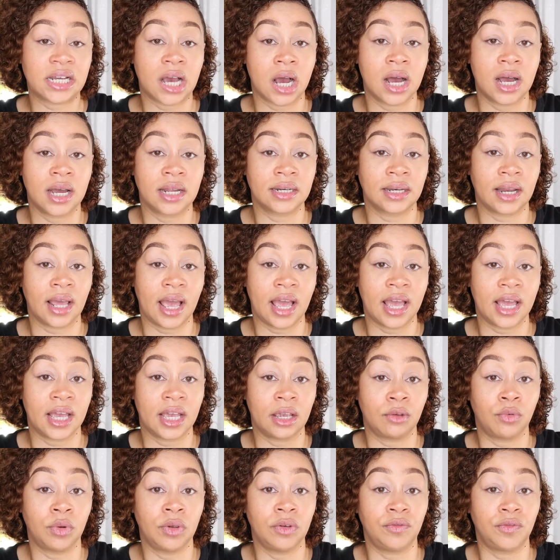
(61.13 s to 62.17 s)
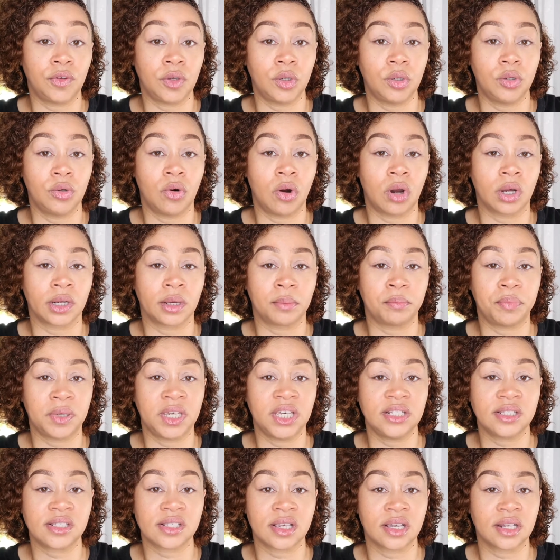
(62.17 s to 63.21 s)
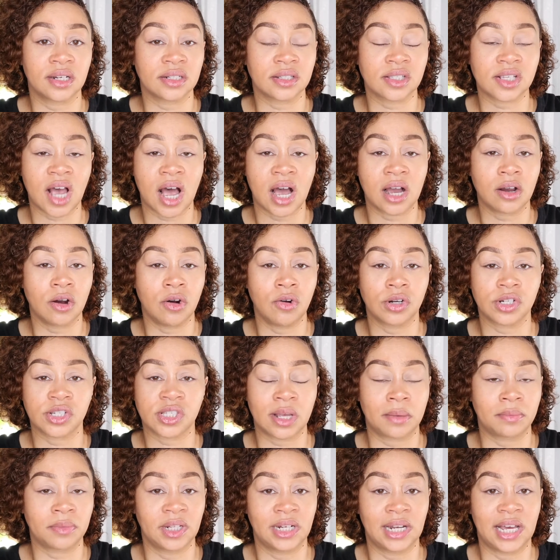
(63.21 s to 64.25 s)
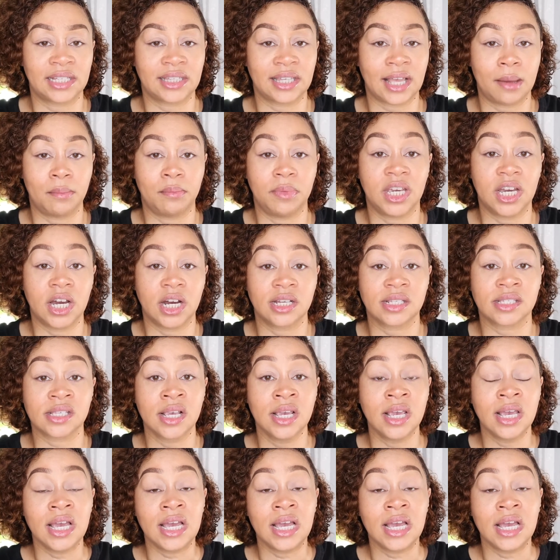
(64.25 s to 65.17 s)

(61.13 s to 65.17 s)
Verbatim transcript: done a review on a pizza and a taco or something like that because